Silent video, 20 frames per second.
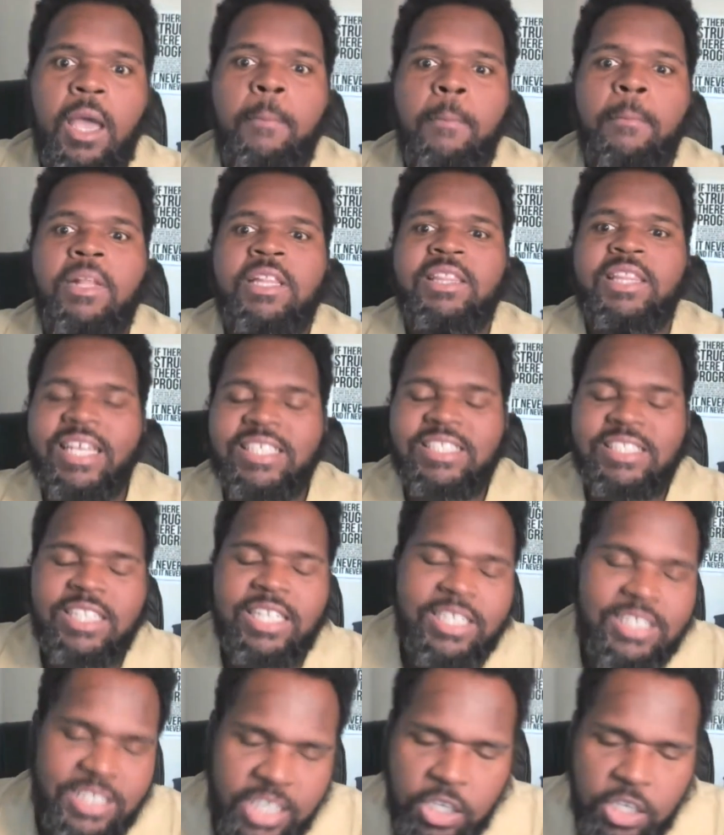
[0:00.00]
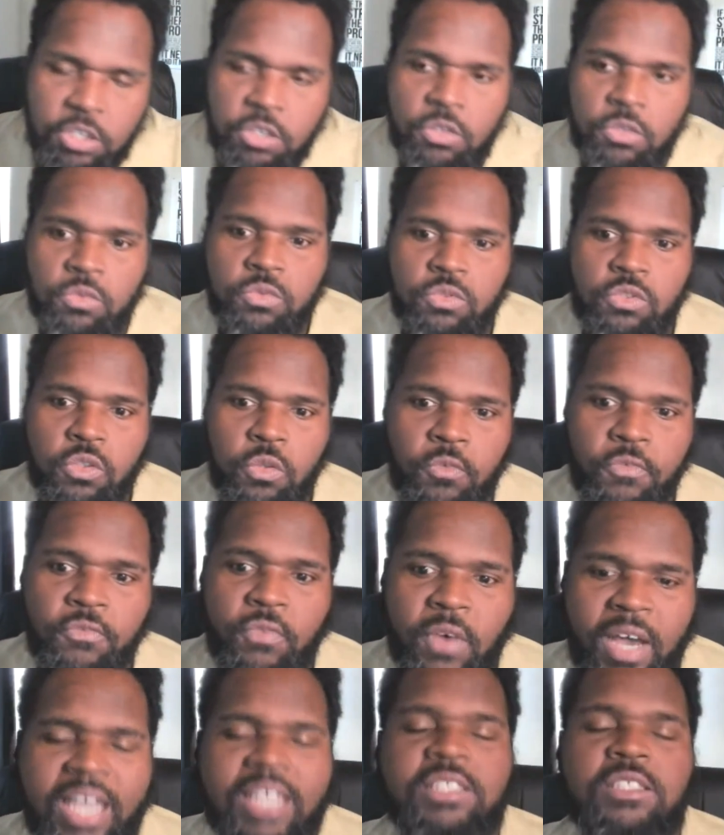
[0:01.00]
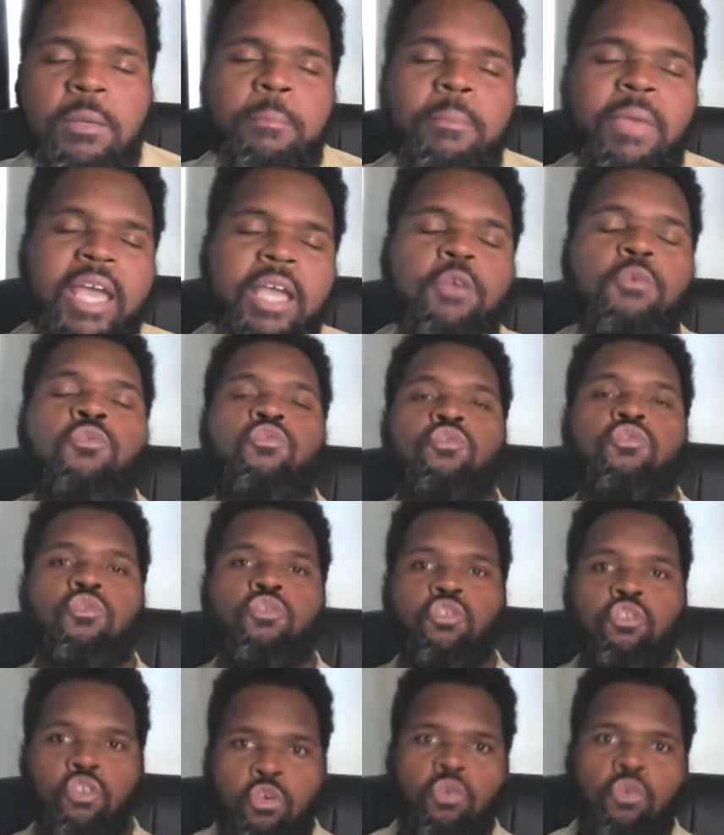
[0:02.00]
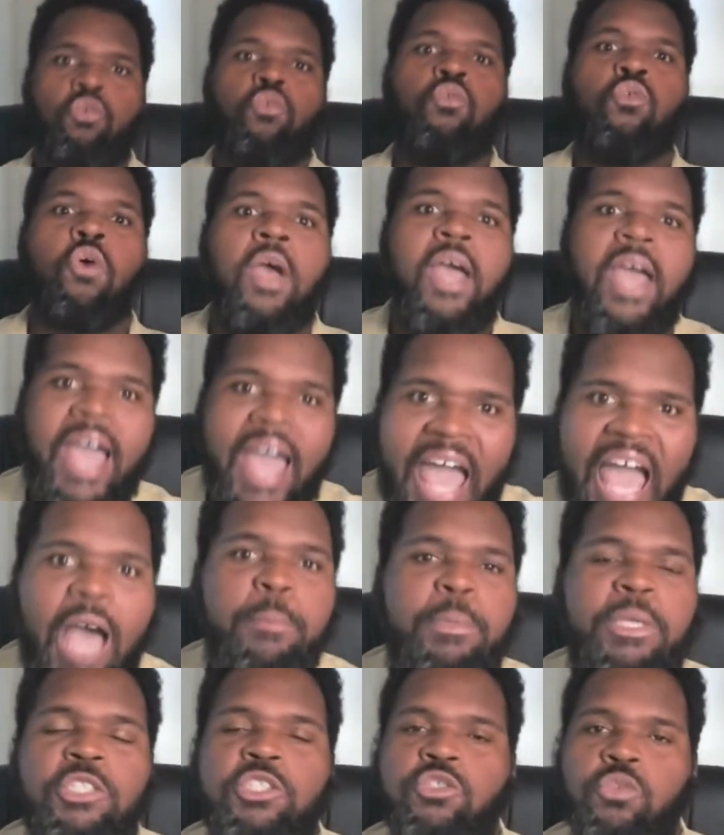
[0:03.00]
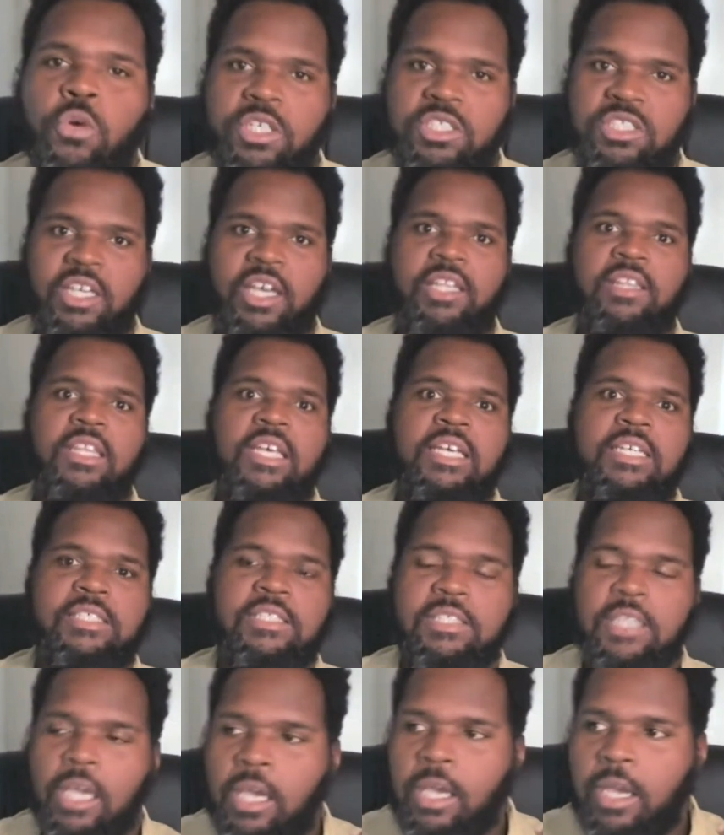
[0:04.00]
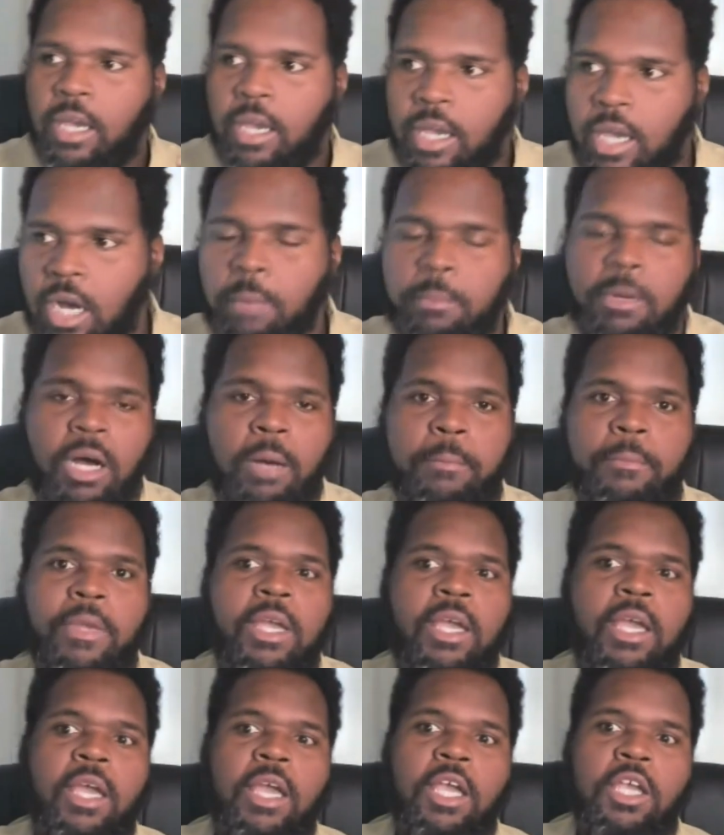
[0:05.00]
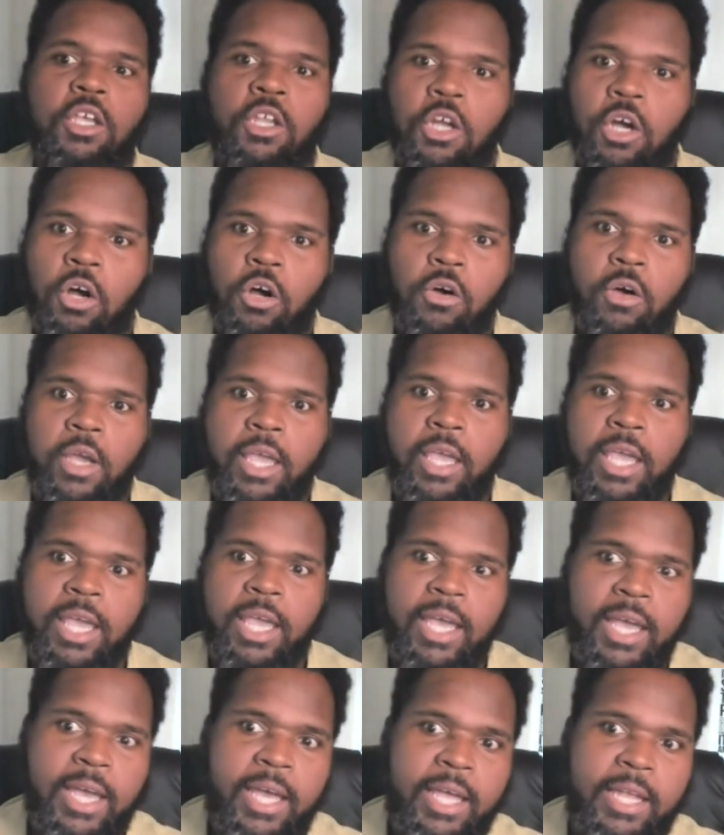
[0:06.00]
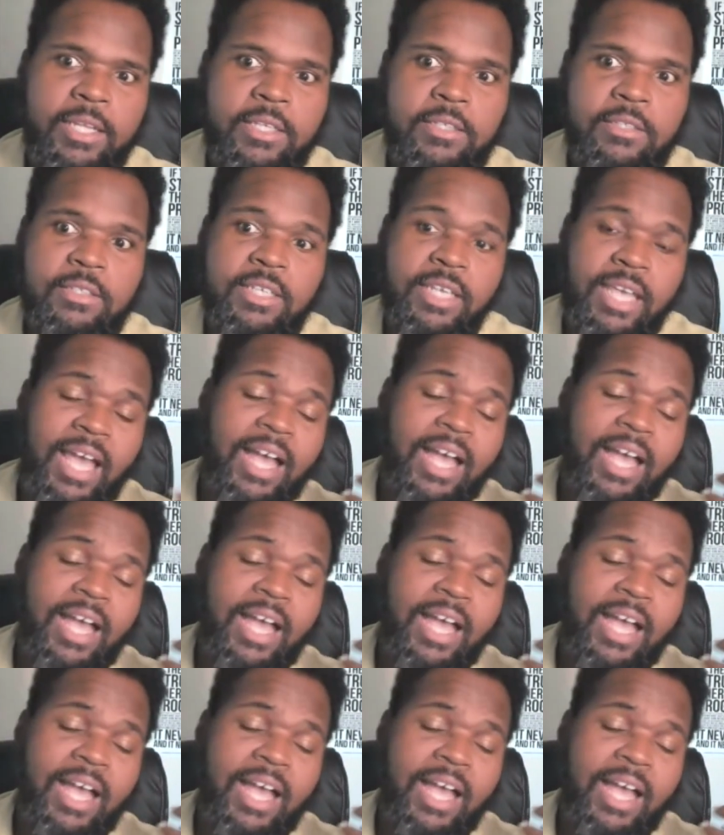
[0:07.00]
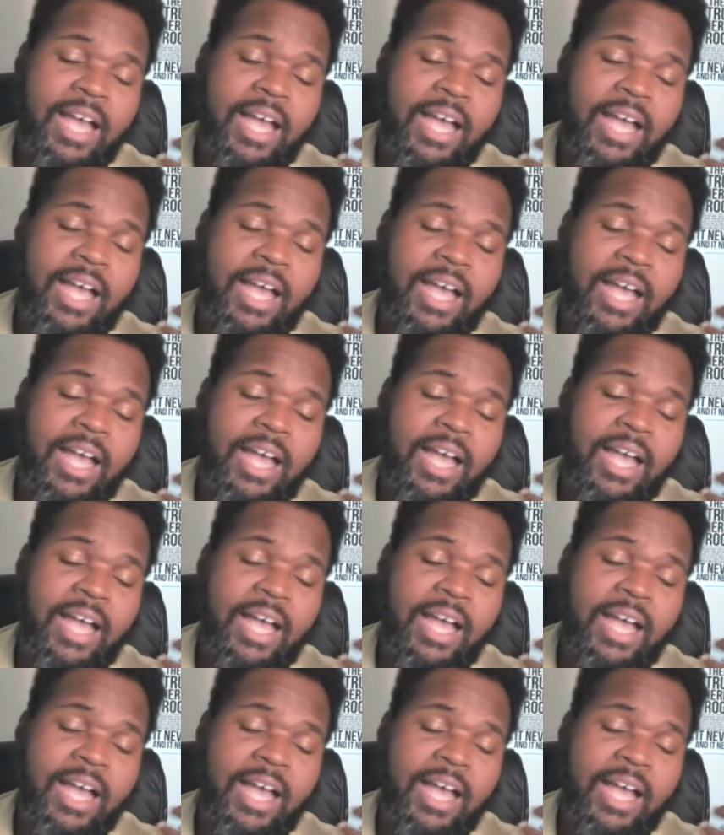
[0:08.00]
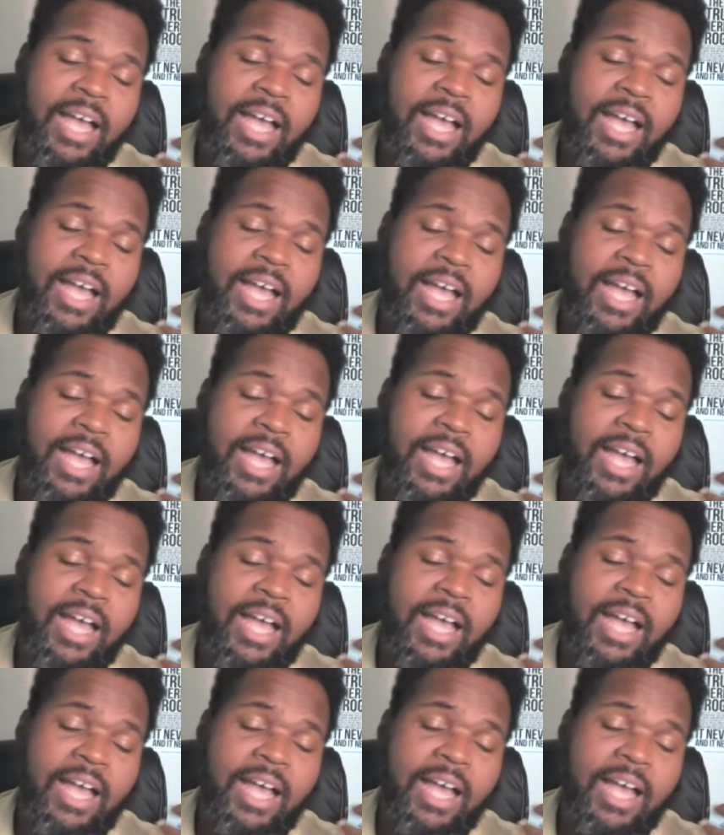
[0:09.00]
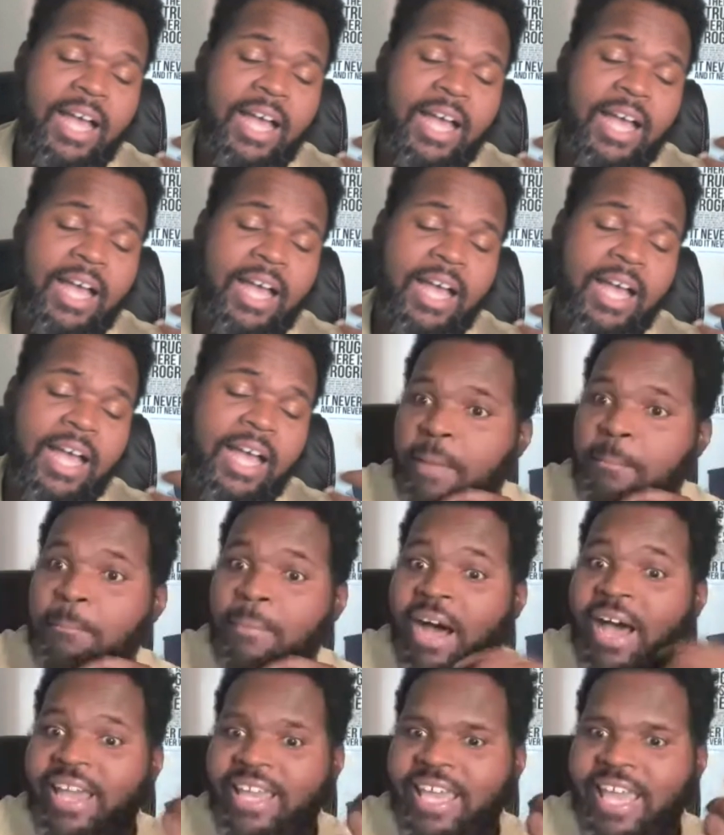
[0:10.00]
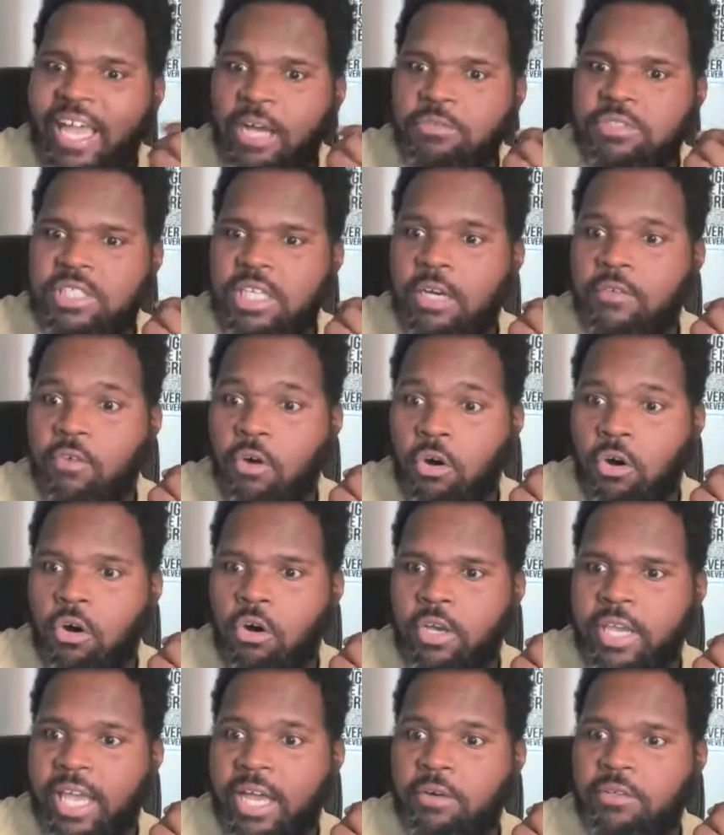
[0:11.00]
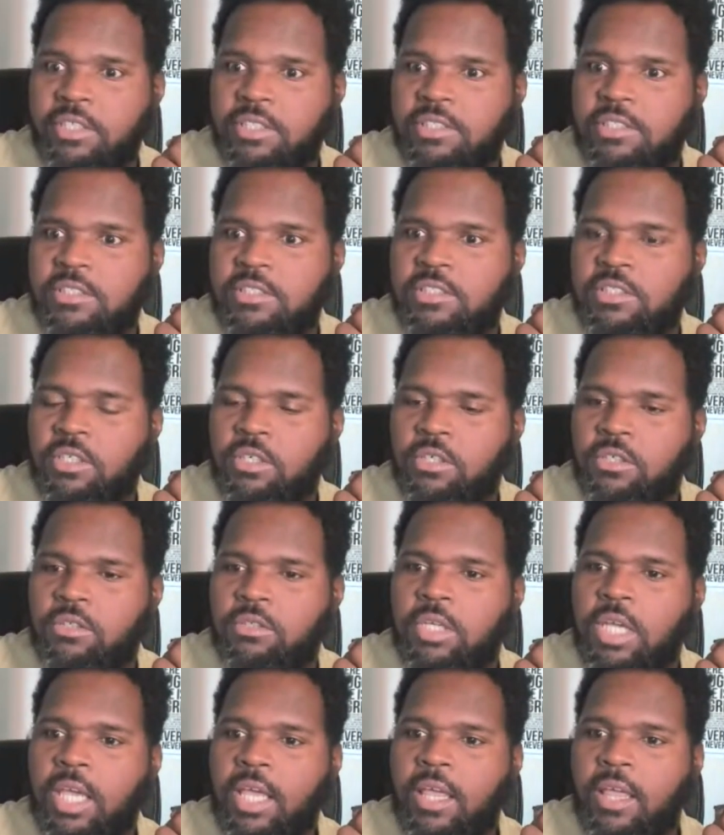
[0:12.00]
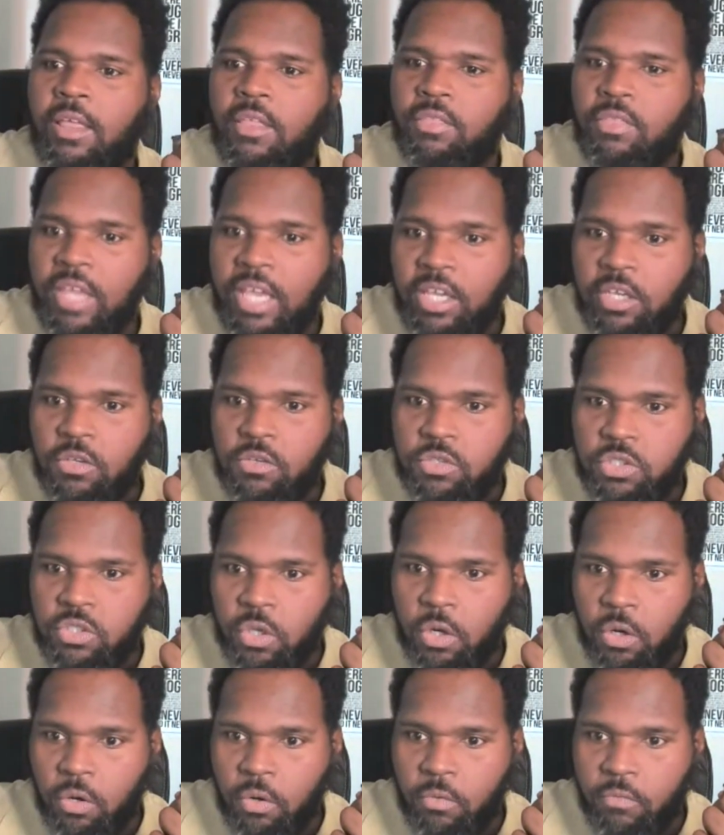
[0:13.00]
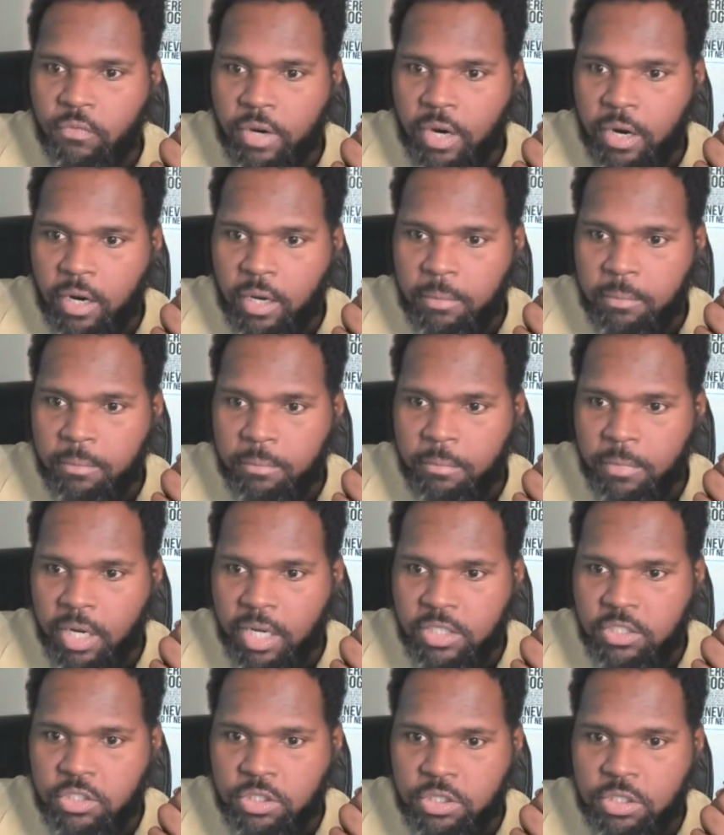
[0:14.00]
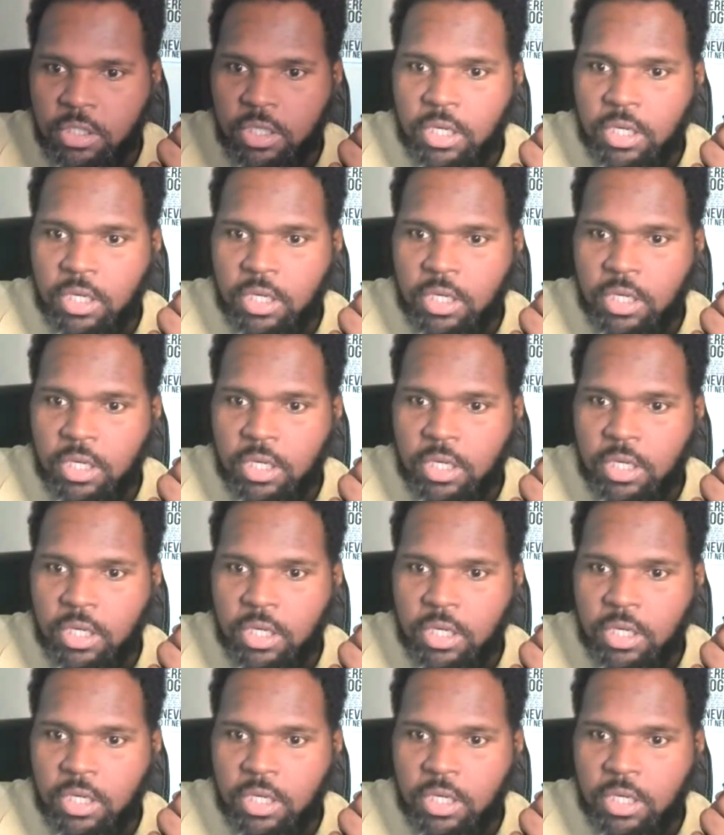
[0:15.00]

Let's continue to fight to make new happy stories like this come up, you know. And yeah, so I'm just really proud that this happened in my county of all counties. So thank you so very much.